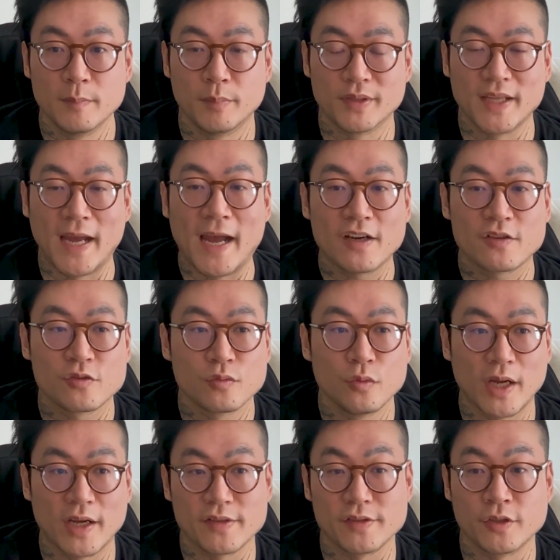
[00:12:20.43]
but the
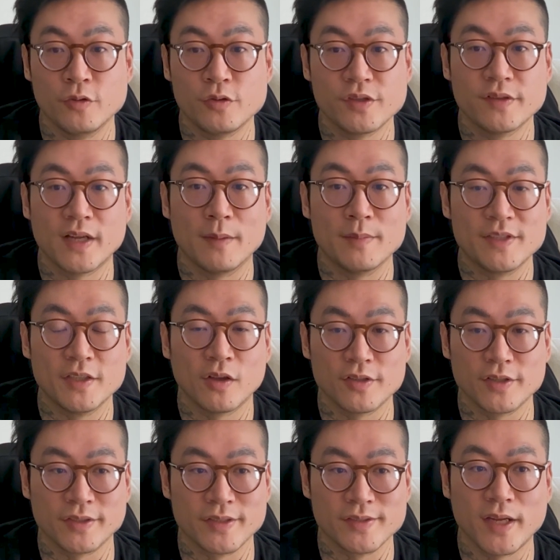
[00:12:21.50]
actual execution of IBC
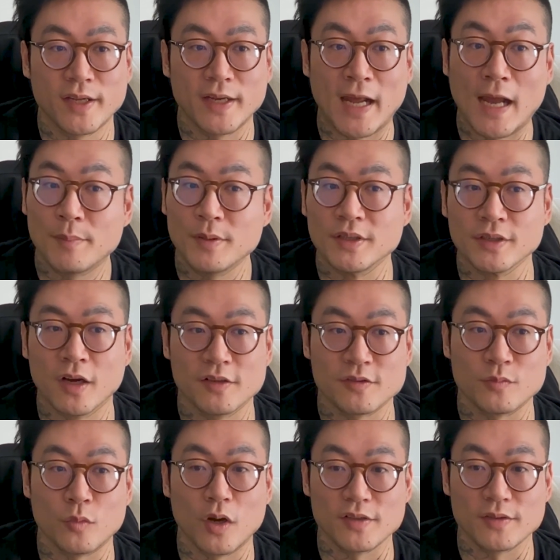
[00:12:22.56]
logic does not happen in
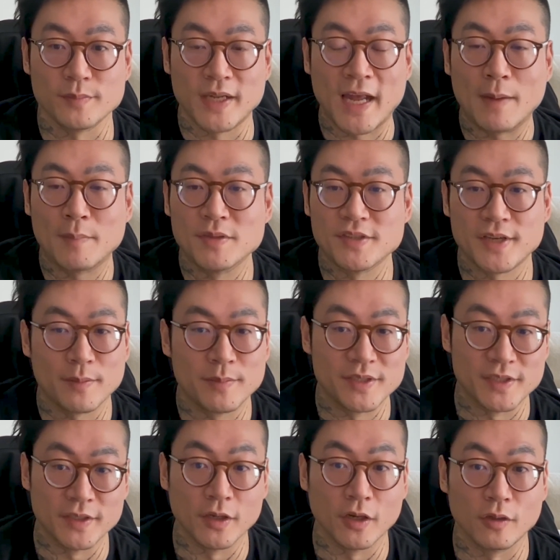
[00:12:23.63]
COSM WASM. It happens in
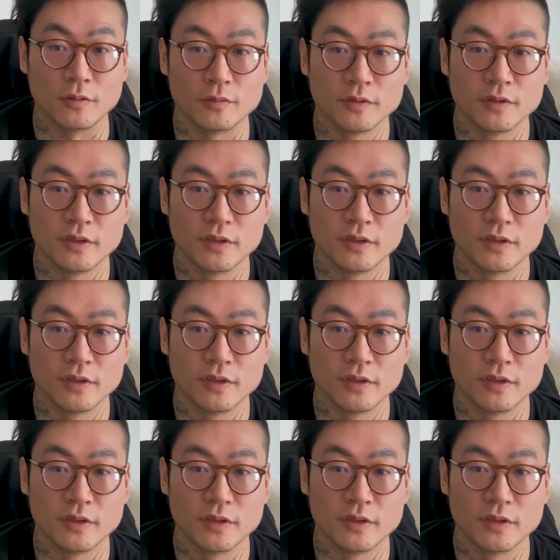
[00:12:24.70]
IBC Go.